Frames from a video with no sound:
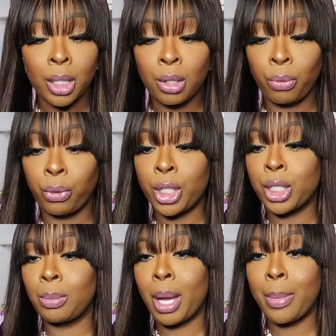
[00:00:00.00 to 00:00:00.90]
to
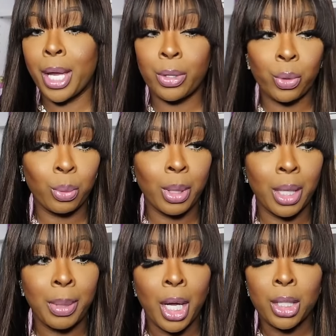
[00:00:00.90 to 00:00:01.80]
freshen my bathroom
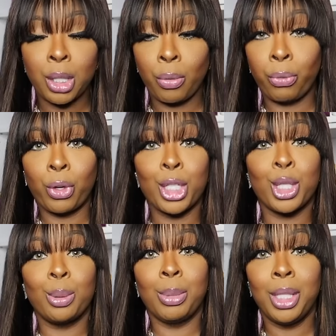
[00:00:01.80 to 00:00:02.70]
up, to
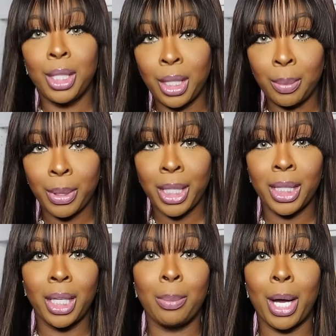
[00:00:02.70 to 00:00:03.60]
freshen me up. And
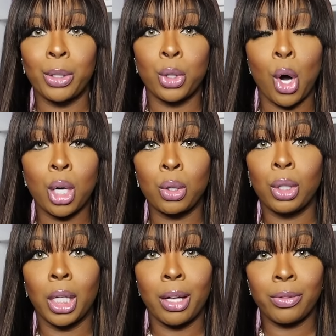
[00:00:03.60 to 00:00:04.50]
then my daughter
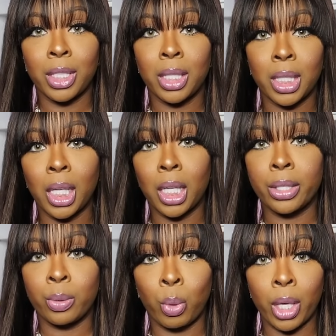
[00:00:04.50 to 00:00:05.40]
loves the scent
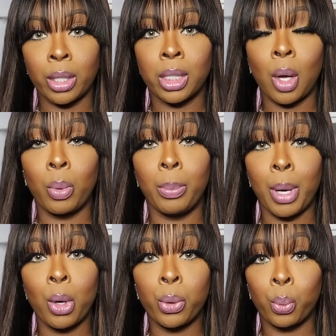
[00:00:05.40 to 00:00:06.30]
as well. So we
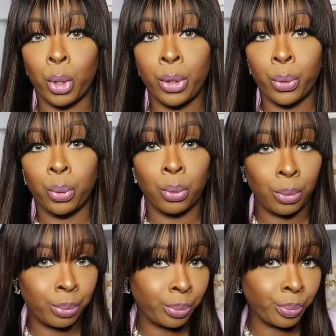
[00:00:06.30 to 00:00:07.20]
both run through them.